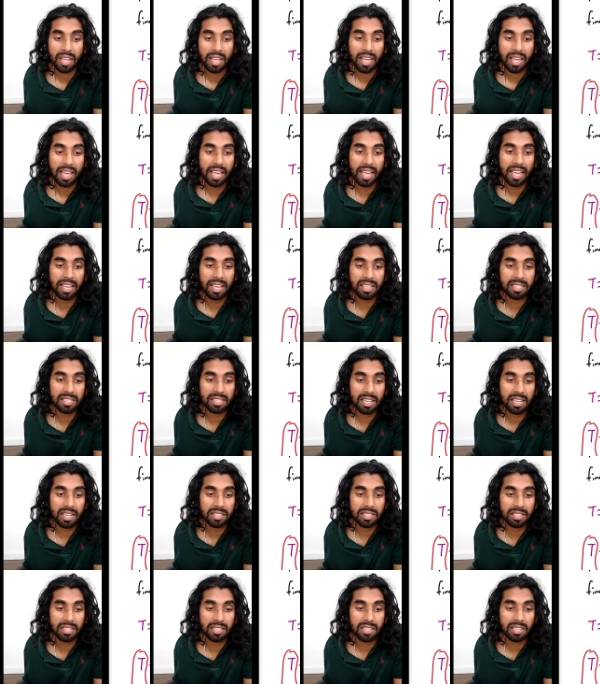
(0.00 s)

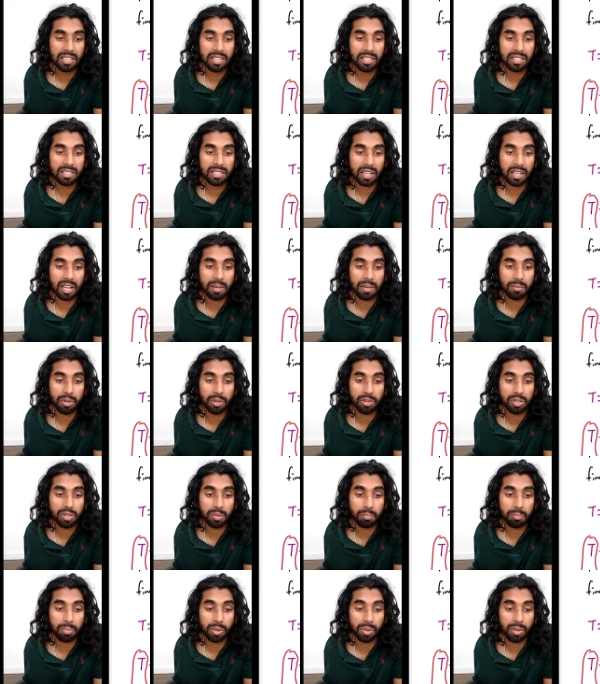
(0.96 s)
x-axis, I'm going to
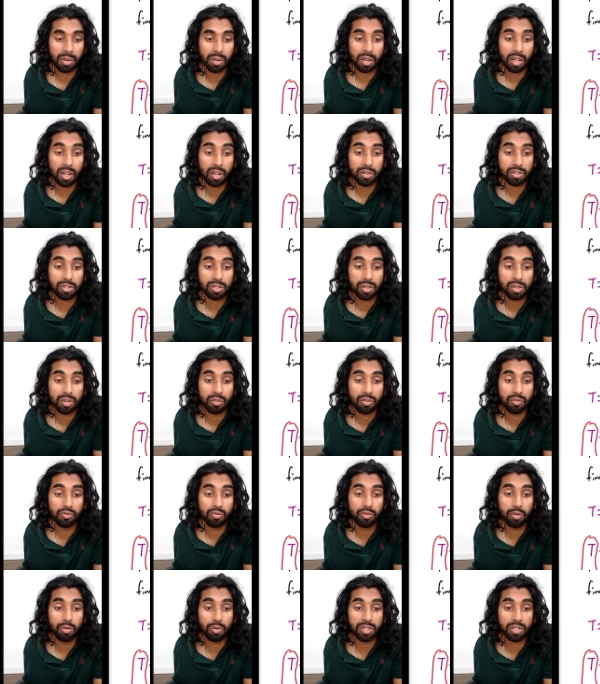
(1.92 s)
plot
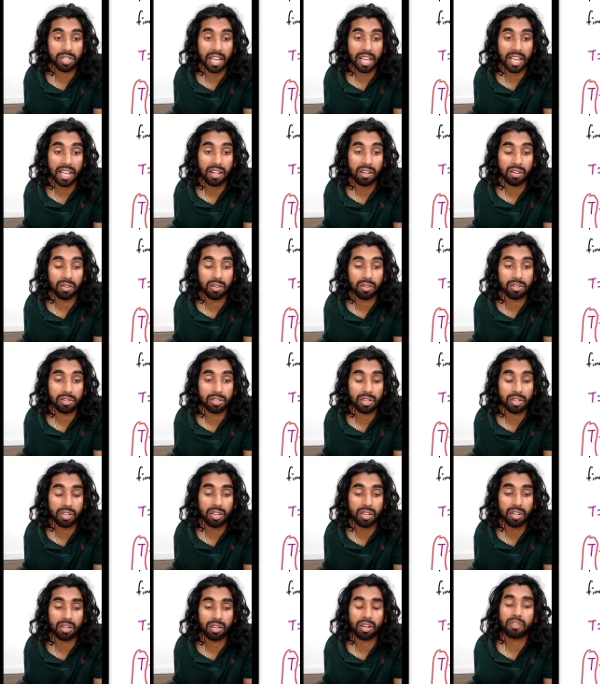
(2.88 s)
root L. So
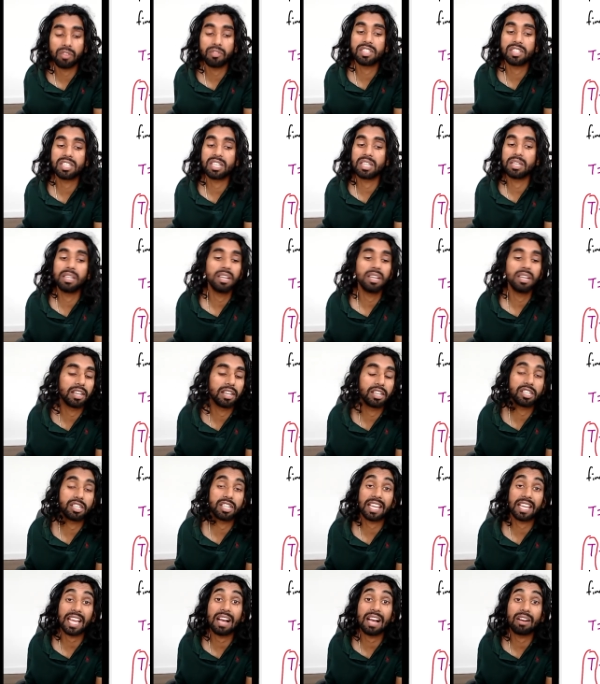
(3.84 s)
look, obviously I need
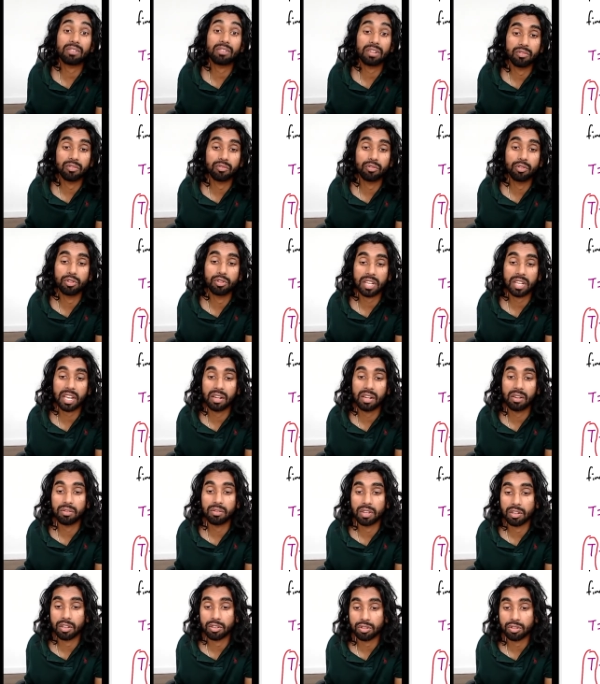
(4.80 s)
to calculate root L
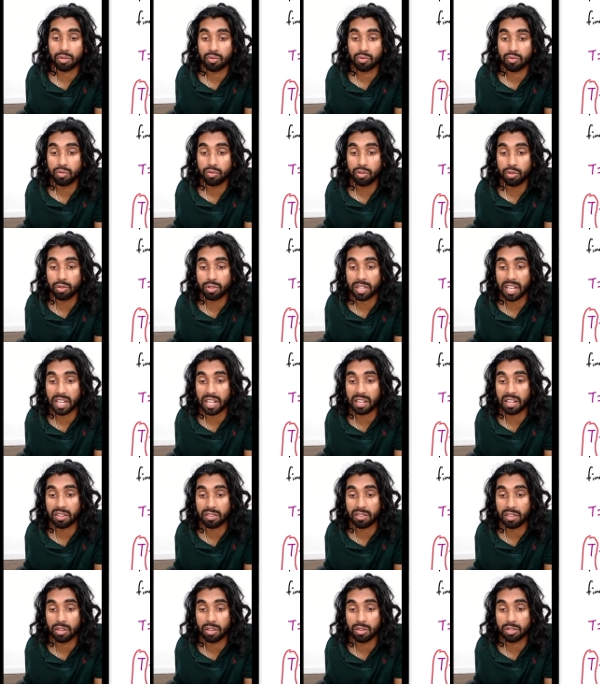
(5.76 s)
now. So root
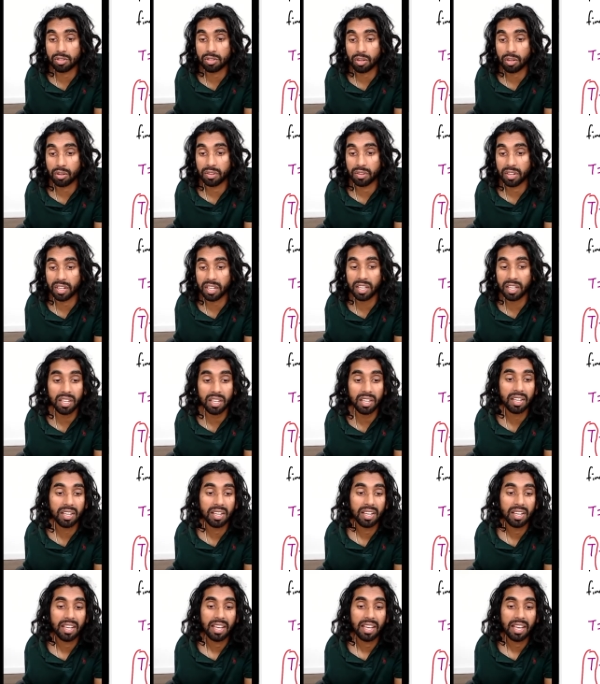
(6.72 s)
L goes on here.
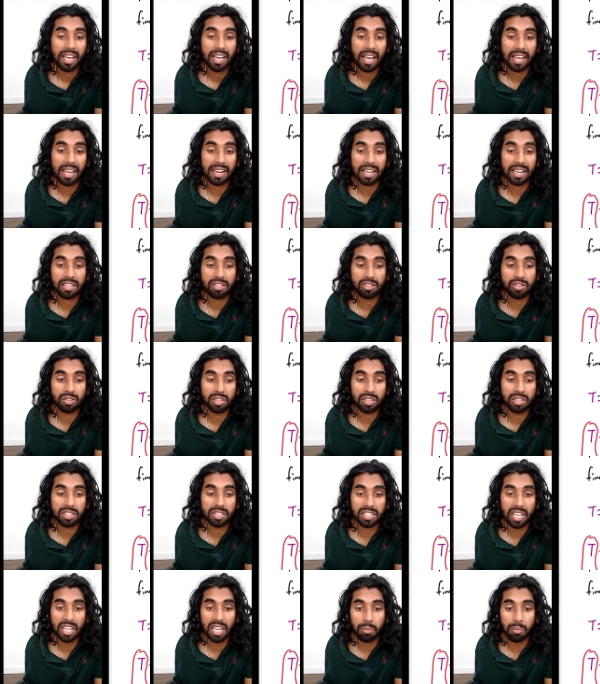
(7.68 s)
And as you can
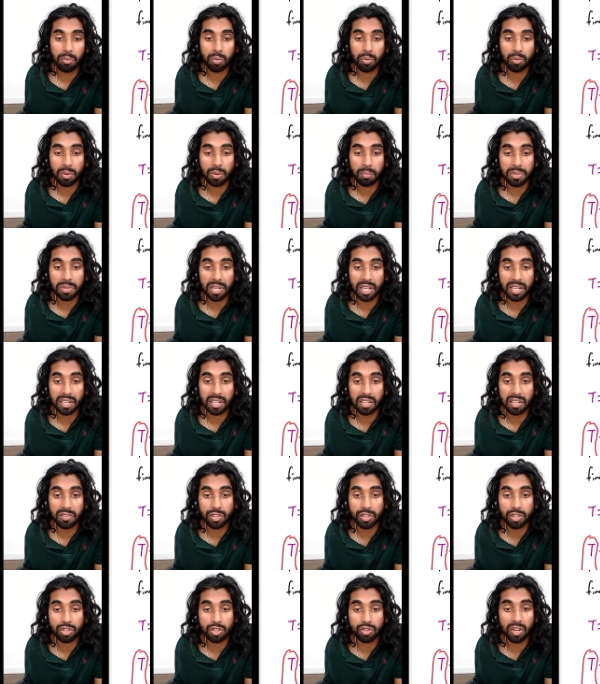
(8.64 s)
see, we'll obtain
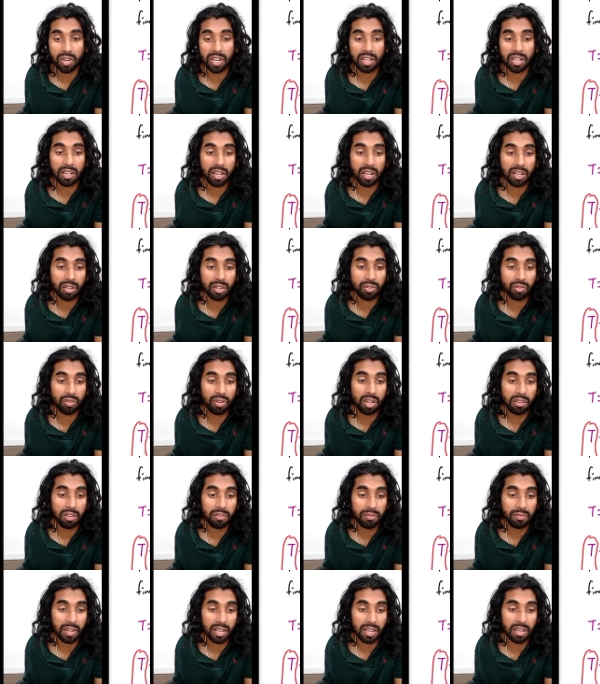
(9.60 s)
another straight line
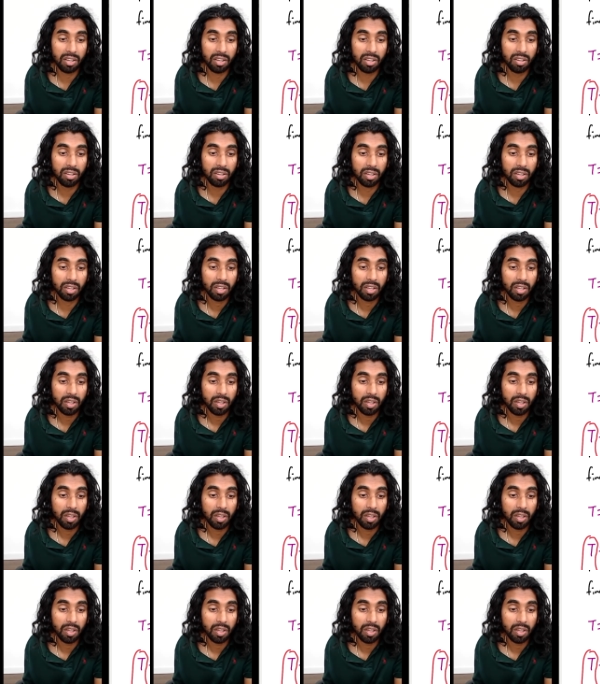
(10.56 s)
graph and look,